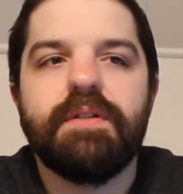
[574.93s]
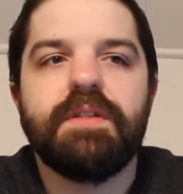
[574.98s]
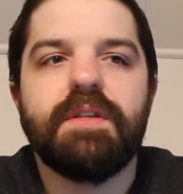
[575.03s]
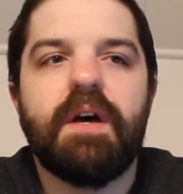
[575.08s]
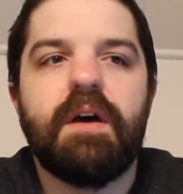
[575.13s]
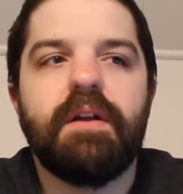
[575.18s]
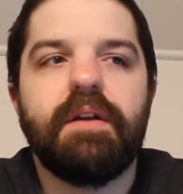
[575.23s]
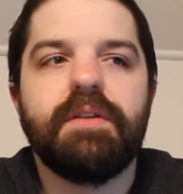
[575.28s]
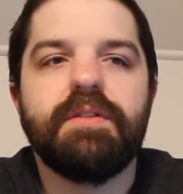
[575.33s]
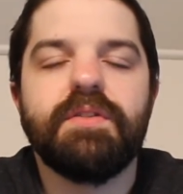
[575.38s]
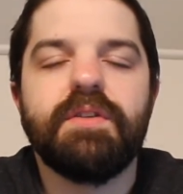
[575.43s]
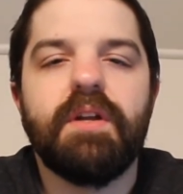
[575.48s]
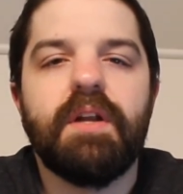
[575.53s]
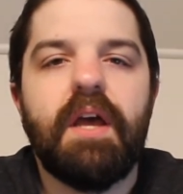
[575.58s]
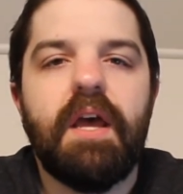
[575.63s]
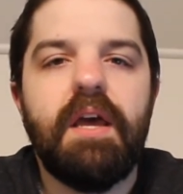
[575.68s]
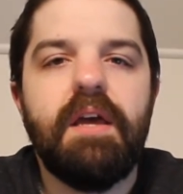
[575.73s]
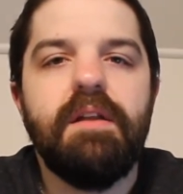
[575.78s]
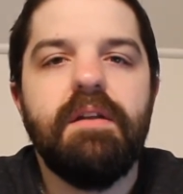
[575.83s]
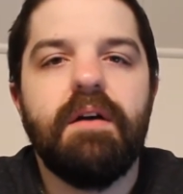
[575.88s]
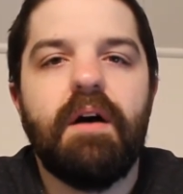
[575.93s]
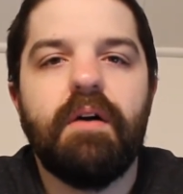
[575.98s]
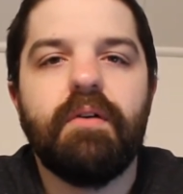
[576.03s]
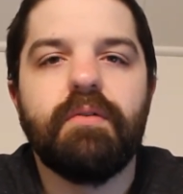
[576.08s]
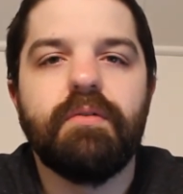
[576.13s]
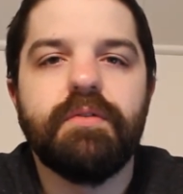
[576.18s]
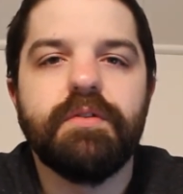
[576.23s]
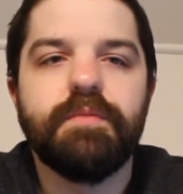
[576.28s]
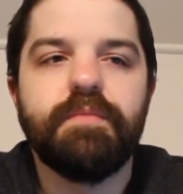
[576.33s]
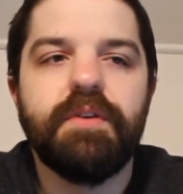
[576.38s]
Sonic is gonna hate
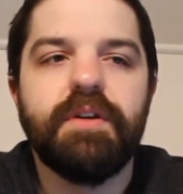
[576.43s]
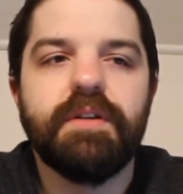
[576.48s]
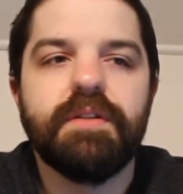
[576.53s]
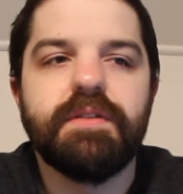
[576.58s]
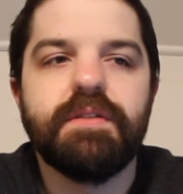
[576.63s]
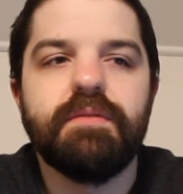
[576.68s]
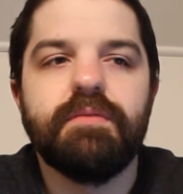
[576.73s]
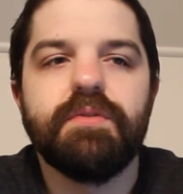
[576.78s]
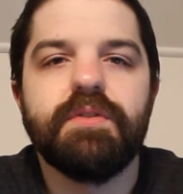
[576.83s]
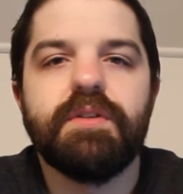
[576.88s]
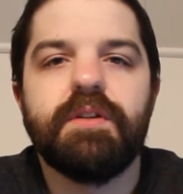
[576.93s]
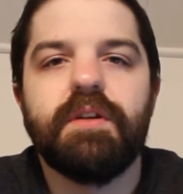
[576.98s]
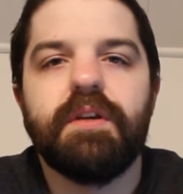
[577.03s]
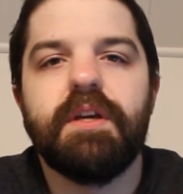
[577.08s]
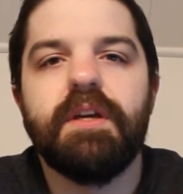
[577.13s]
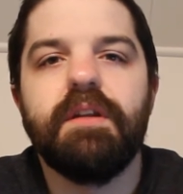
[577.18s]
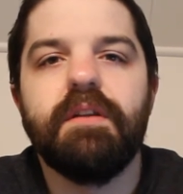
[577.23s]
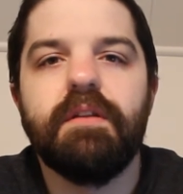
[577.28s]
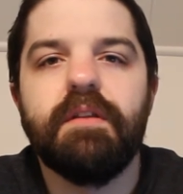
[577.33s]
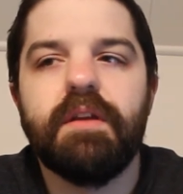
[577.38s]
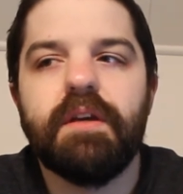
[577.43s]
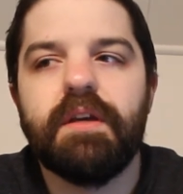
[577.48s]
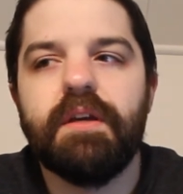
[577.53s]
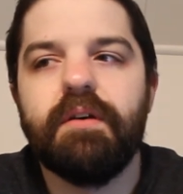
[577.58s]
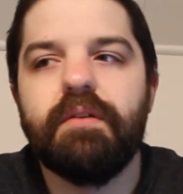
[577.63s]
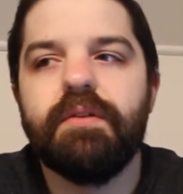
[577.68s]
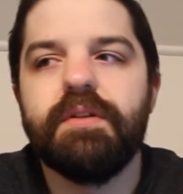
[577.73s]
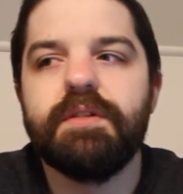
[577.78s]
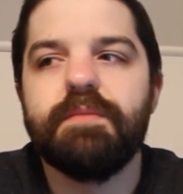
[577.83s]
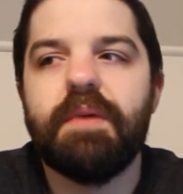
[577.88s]
Knuckles because it was an echidna that
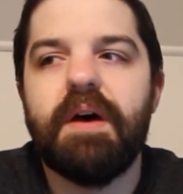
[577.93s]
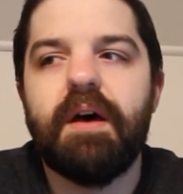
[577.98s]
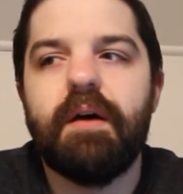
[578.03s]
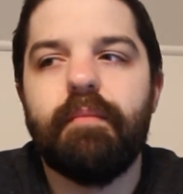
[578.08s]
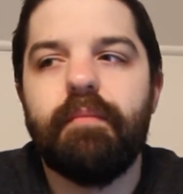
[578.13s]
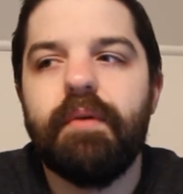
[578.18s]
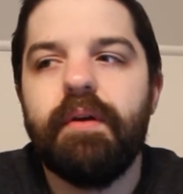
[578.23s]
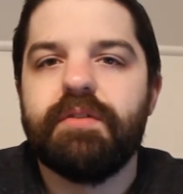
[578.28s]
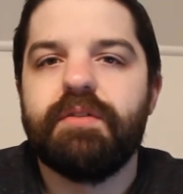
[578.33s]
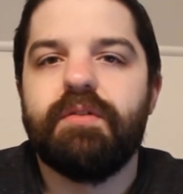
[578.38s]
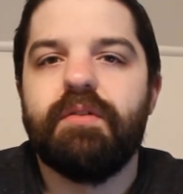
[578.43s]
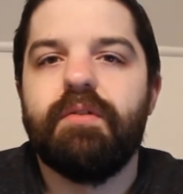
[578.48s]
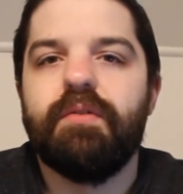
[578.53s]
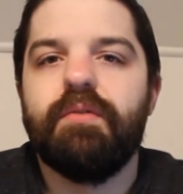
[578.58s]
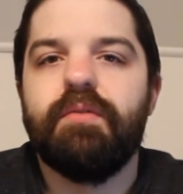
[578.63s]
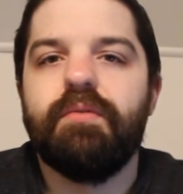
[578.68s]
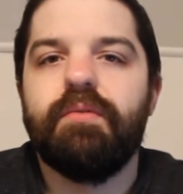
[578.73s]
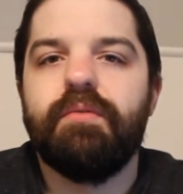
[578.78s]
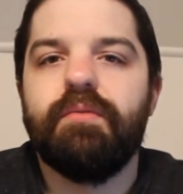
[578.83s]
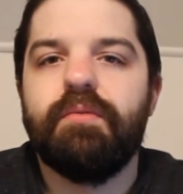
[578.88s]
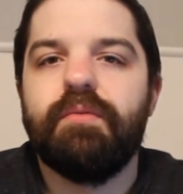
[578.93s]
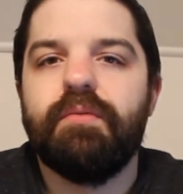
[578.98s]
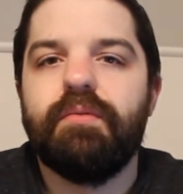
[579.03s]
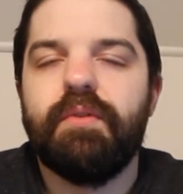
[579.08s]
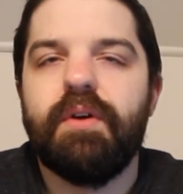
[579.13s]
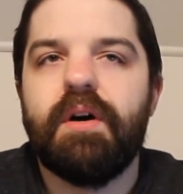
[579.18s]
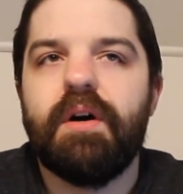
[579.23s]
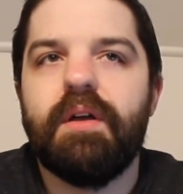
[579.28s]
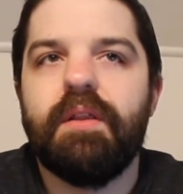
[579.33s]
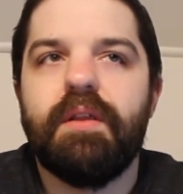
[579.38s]
killed his mom. So,
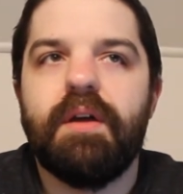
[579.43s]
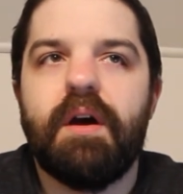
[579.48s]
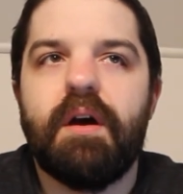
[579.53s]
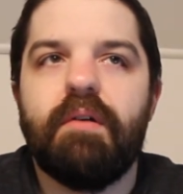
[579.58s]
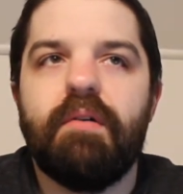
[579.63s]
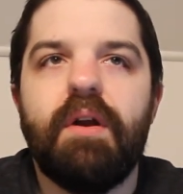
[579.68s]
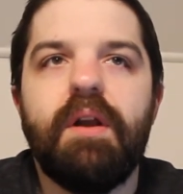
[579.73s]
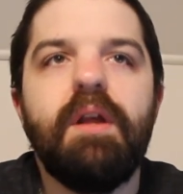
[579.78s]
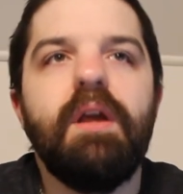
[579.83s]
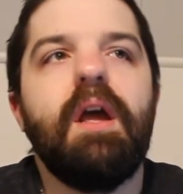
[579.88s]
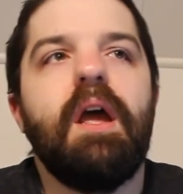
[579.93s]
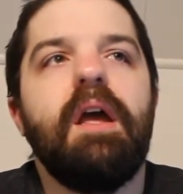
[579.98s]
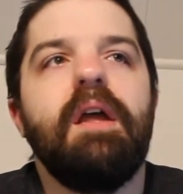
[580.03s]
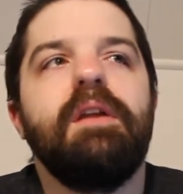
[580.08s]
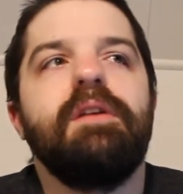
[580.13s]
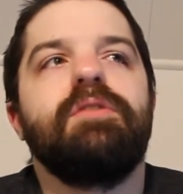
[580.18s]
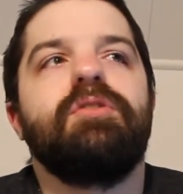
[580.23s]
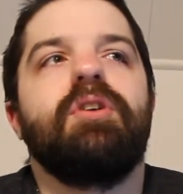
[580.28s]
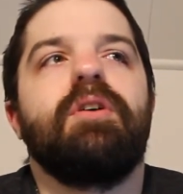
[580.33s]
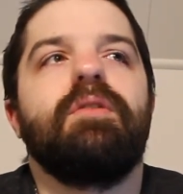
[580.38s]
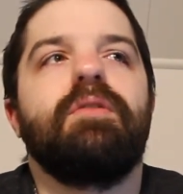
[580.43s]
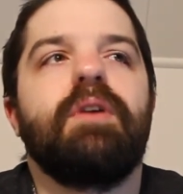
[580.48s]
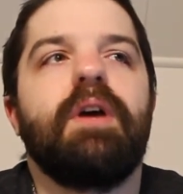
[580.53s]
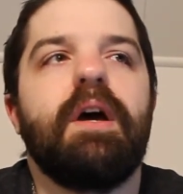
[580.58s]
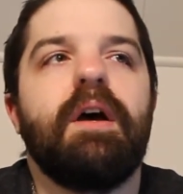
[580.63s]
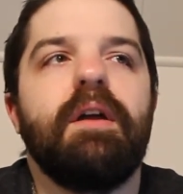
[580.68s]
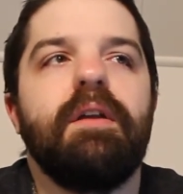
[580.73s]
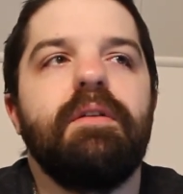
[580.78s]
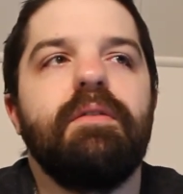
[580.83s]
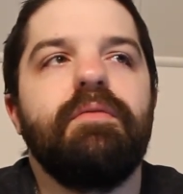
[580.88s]
they already hate each other,
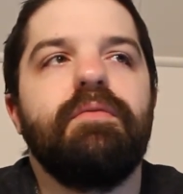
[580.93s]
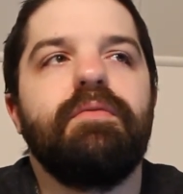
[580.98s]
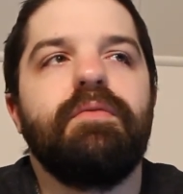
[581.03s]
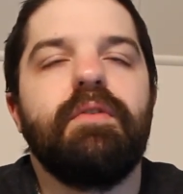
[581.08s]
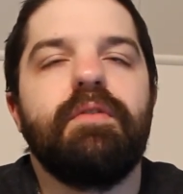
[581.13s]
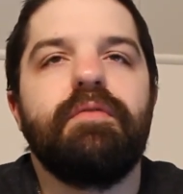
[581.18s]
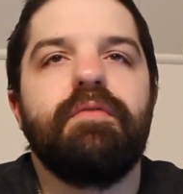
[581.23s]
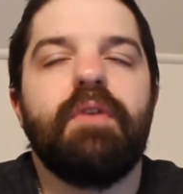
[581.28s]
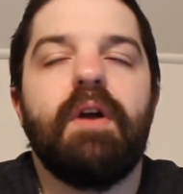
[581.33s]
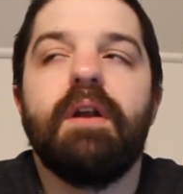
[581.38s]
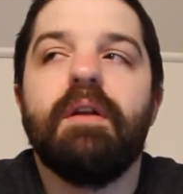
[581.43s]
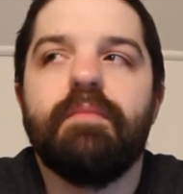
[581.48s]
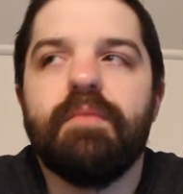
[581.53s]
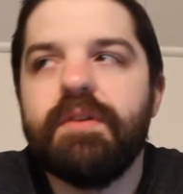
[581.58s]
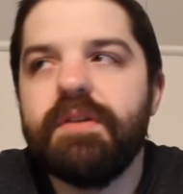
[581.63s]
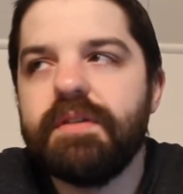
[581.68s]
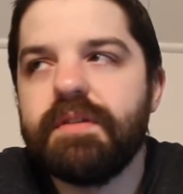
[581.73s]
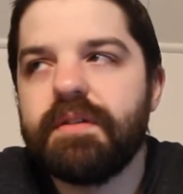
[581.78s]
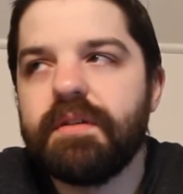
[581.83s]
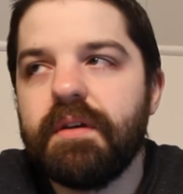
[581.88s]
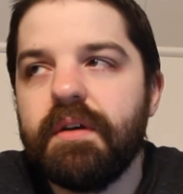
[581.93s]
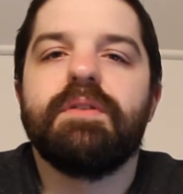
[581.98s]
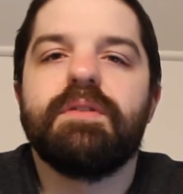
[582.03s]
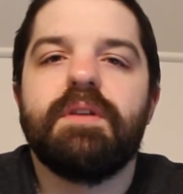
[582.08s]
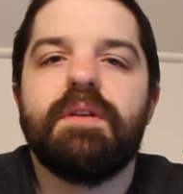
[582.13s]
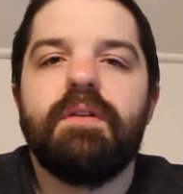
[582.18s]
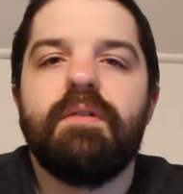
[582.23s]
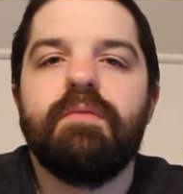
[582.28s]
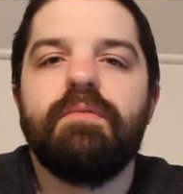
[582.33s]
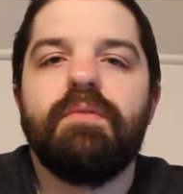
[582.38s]
kind of. They're frenemies because
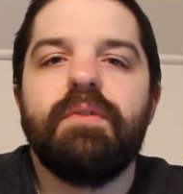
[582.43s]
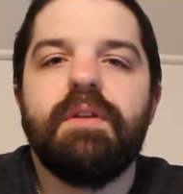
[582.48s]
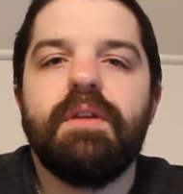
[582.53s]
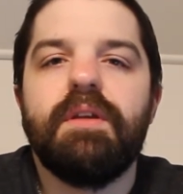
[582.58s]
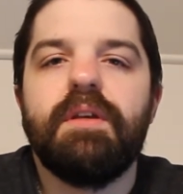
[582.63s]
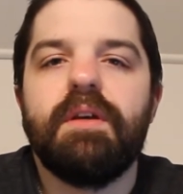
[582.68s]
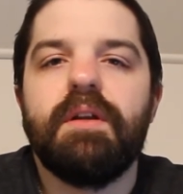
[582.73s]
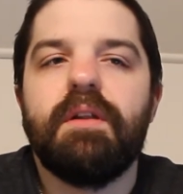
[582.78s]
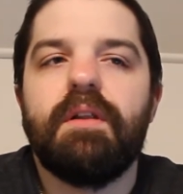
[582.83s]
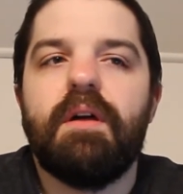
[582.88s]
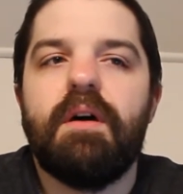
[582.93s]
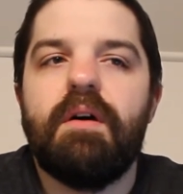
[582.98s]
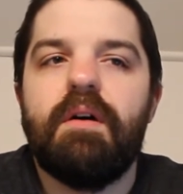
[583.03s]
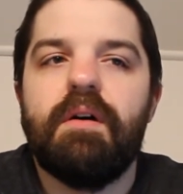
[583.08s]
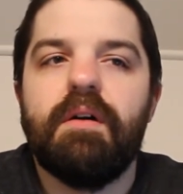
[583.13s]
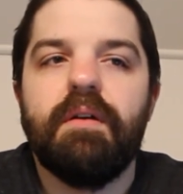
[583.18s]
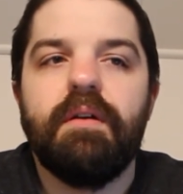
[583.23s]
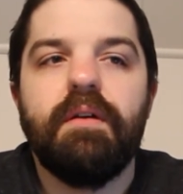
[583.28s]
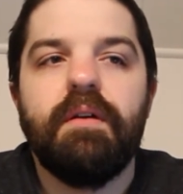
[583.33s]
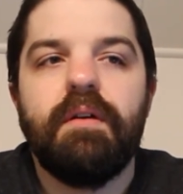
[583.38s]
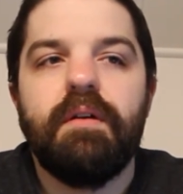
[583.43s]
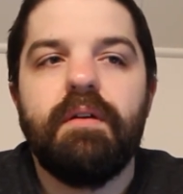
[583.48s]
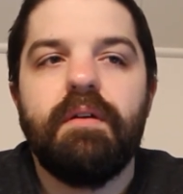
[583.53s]
they don't really get along.